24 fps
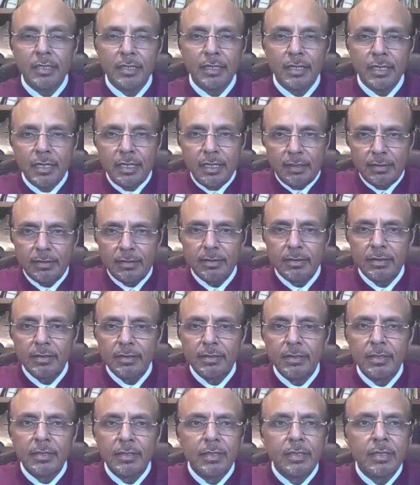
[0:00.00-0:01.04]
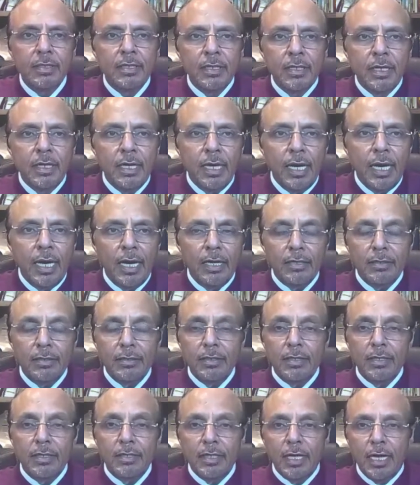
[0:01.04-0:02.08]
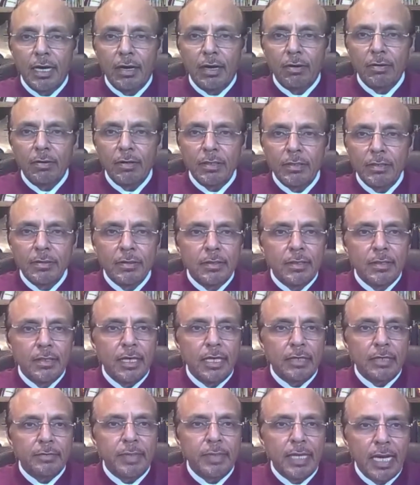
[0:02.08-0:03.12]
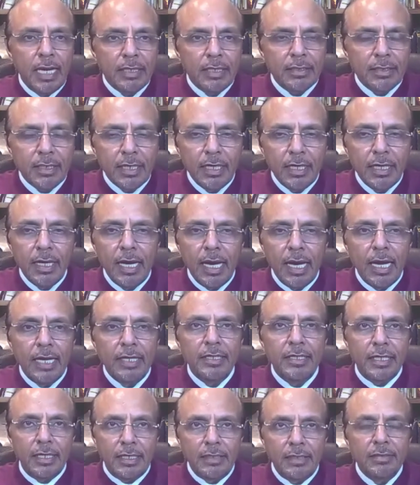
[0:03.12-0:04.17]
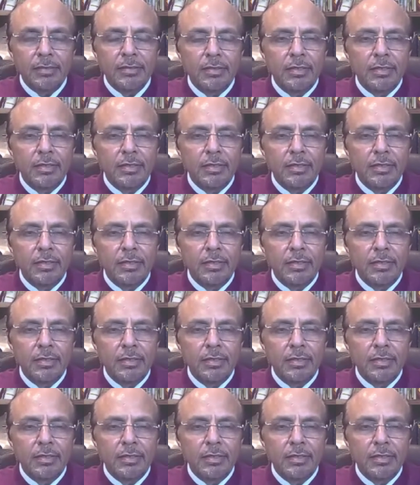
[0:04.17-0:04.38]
care. And now let me ask Andy